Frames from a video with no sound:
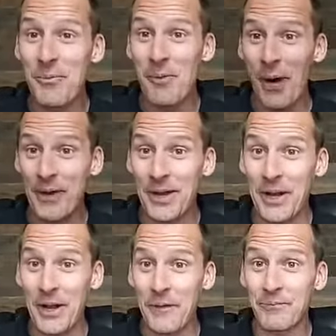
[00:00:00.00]

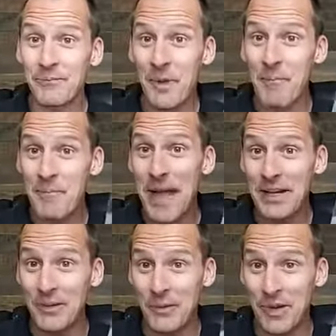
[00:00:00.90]
marketing
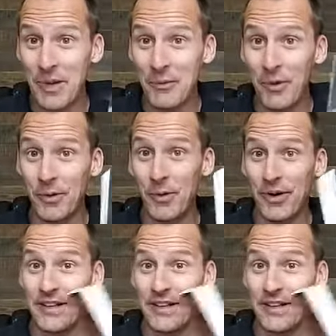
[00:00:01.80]
manual and workbook.